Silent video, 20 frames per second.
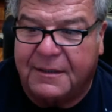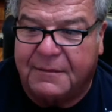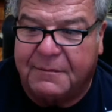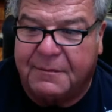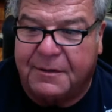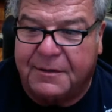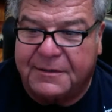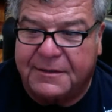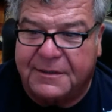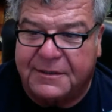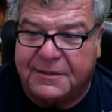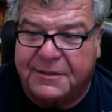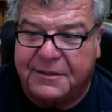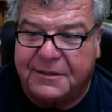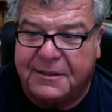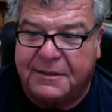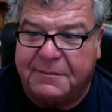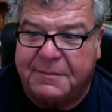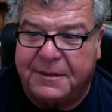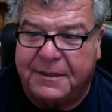Most of the
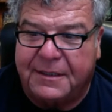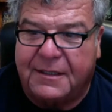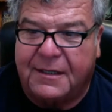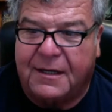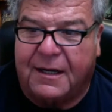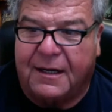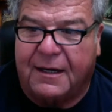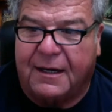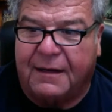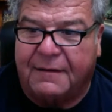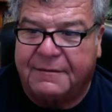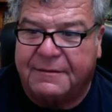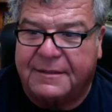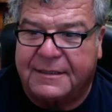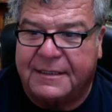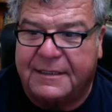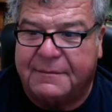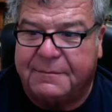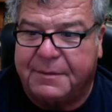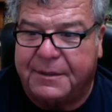tuna being caught, I've
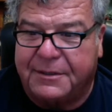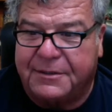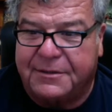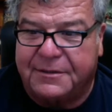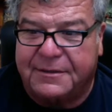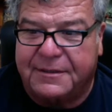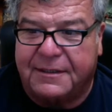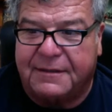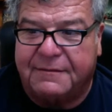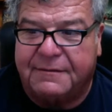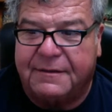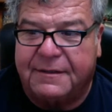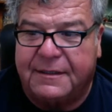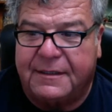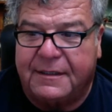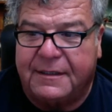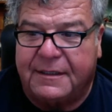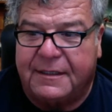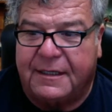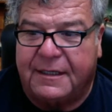seen pictures of,
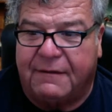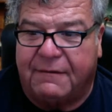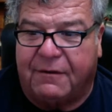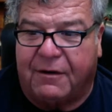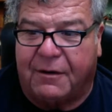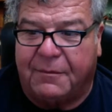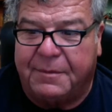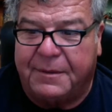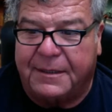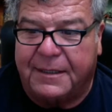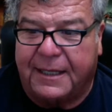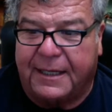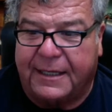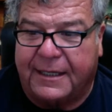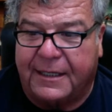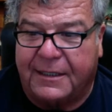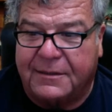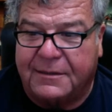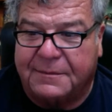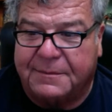have all been like
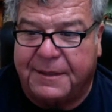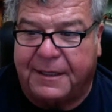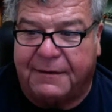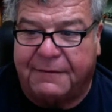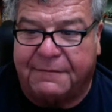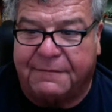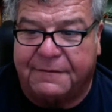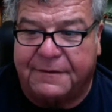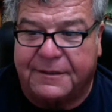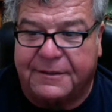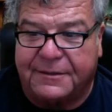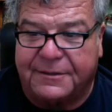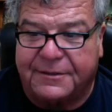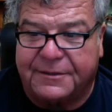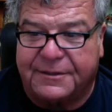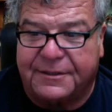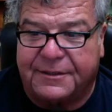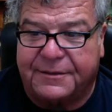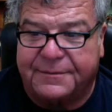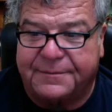100-pound fish.
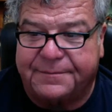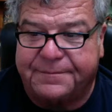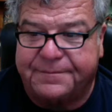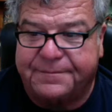So